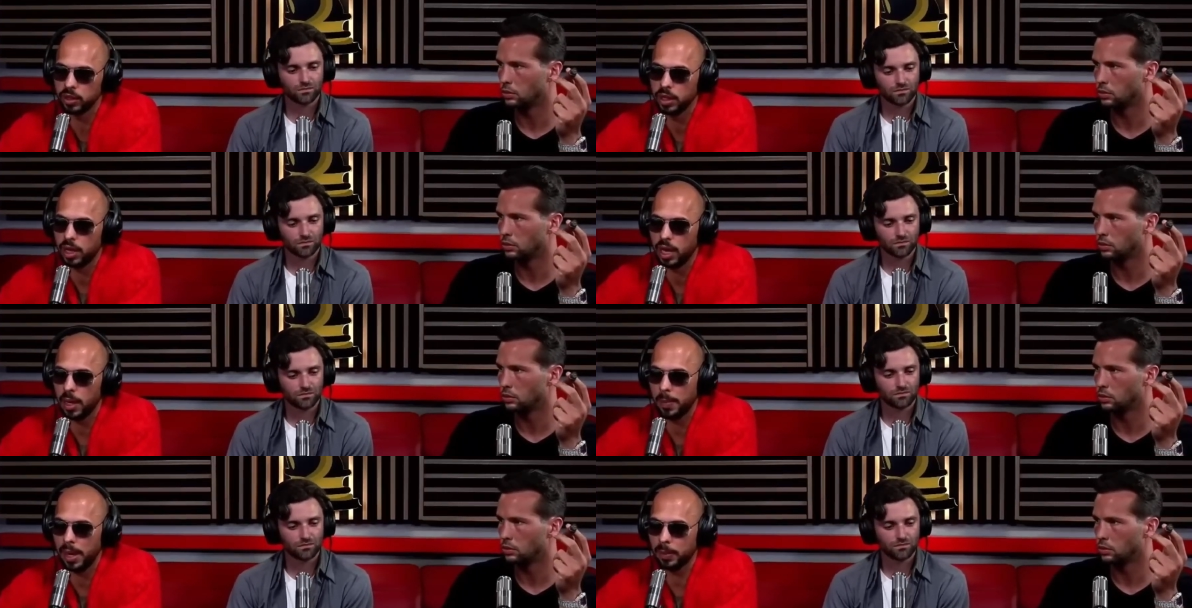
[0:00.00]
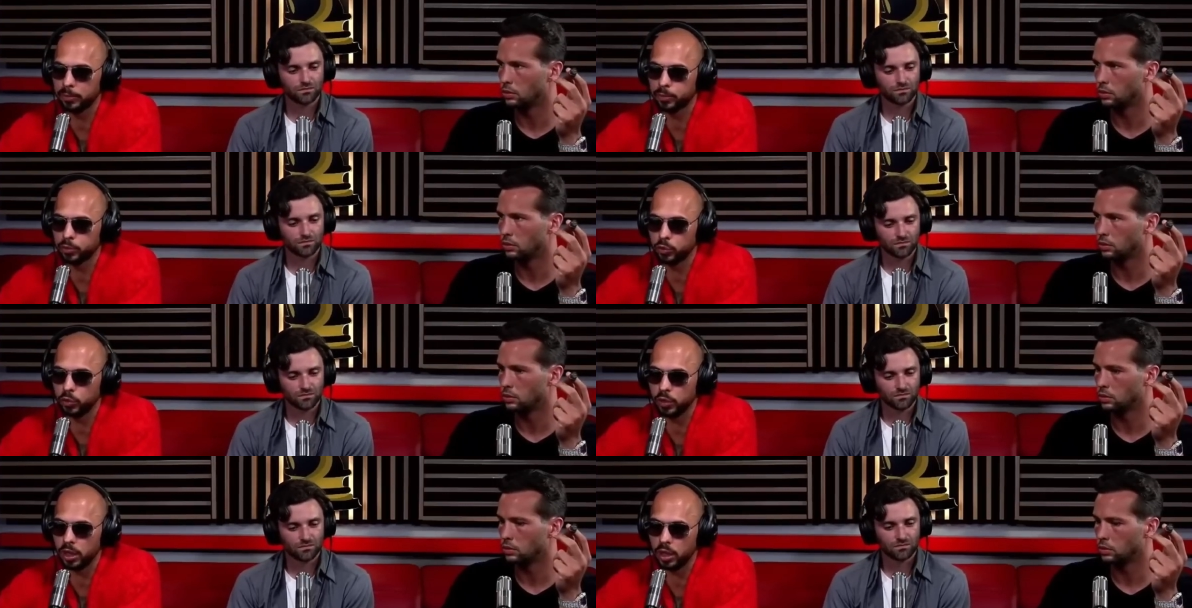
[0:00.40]
Speaker 1: I'm
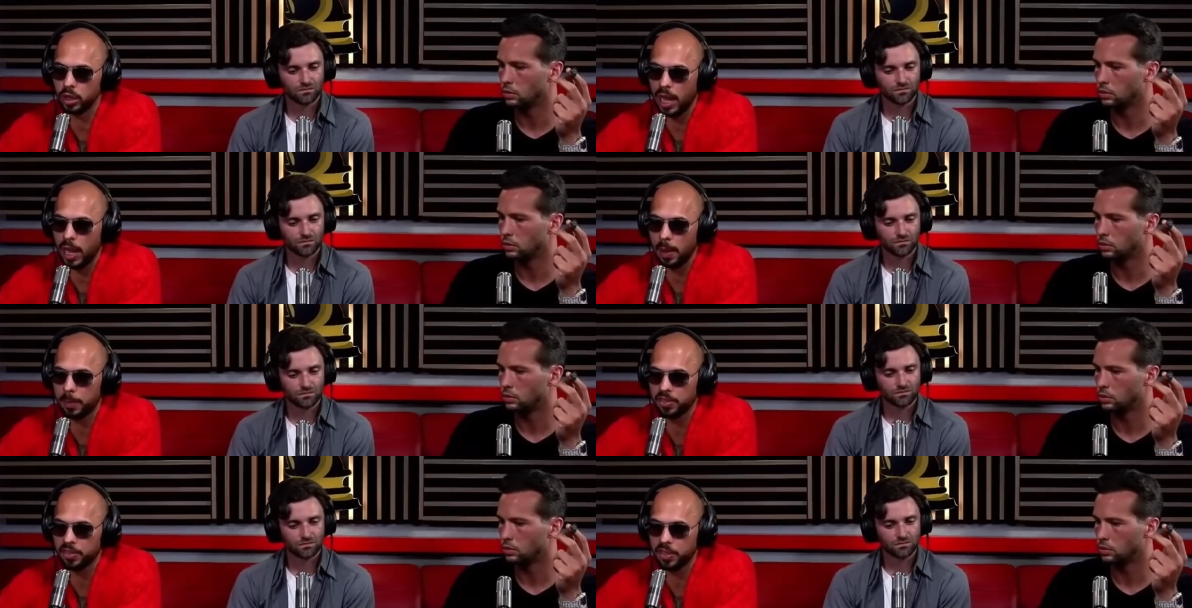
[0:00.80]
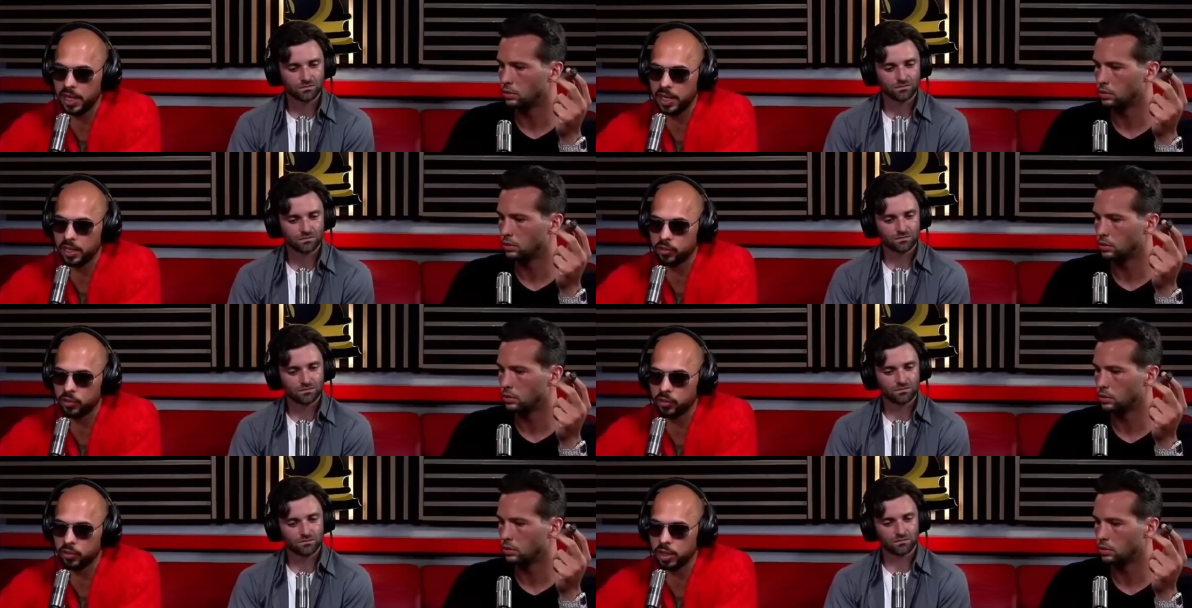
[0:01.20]
absolutely
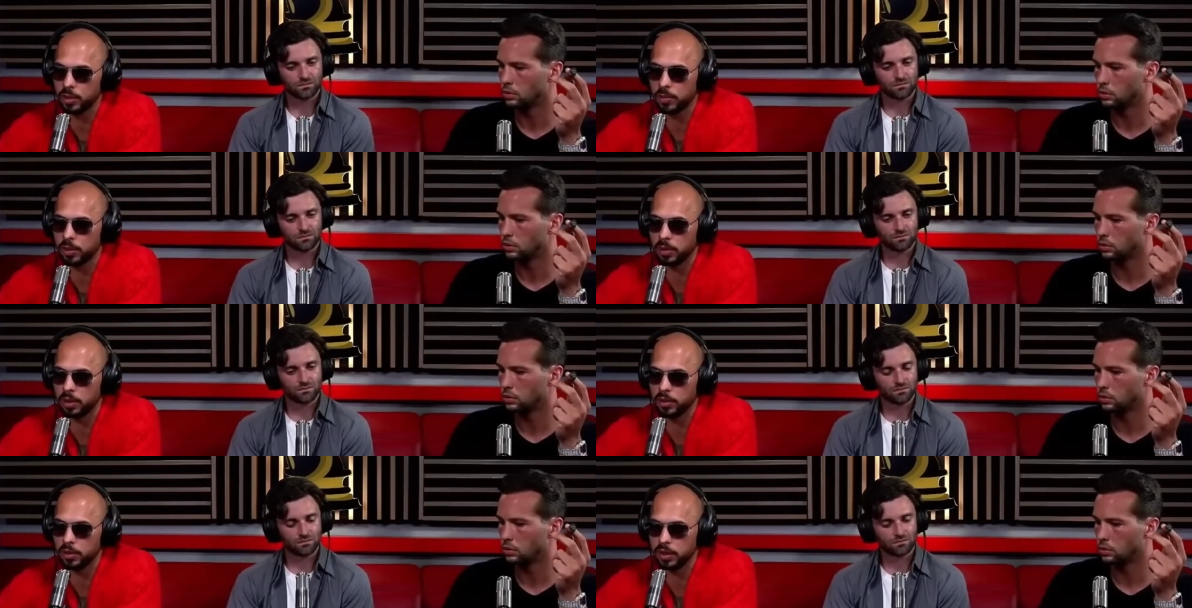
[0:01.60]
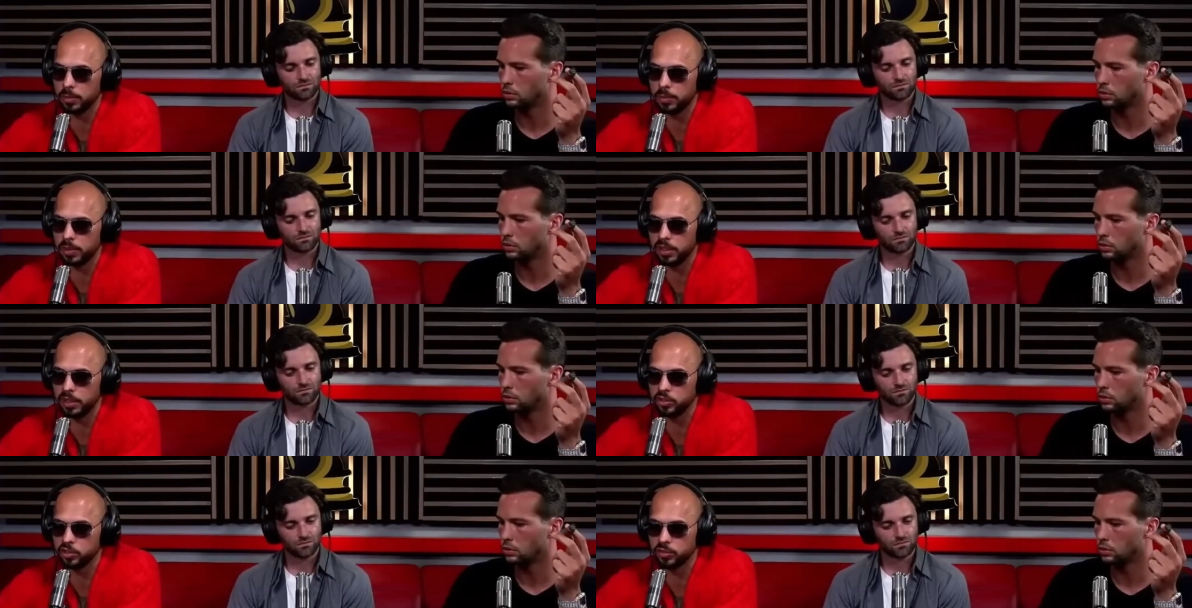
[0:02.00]
apathetic to the the
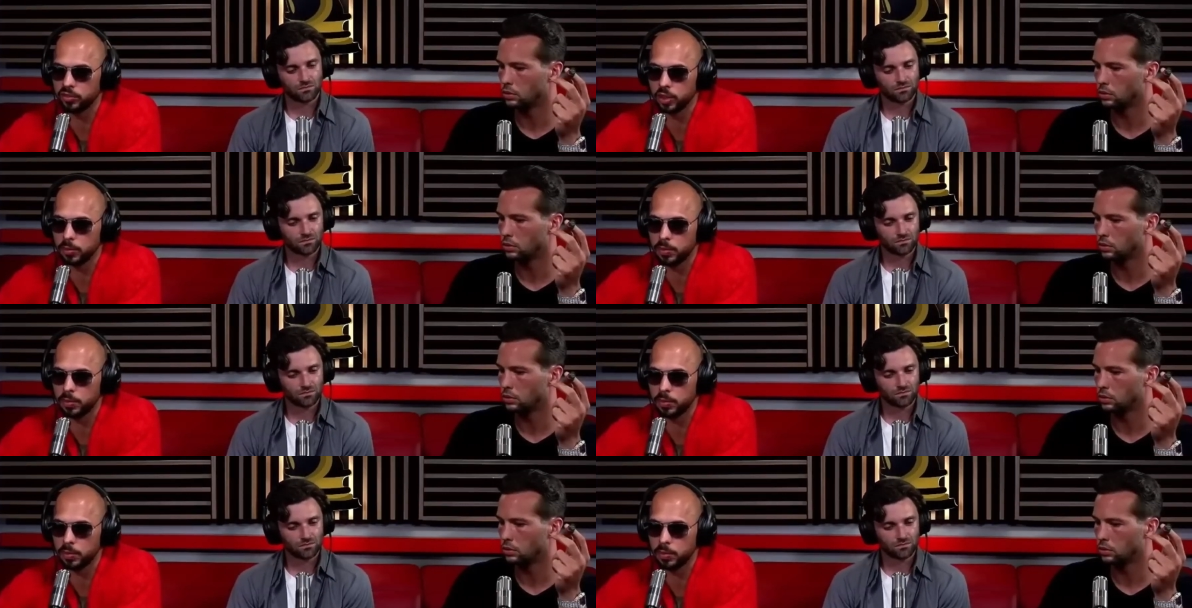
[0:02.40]
opinions of other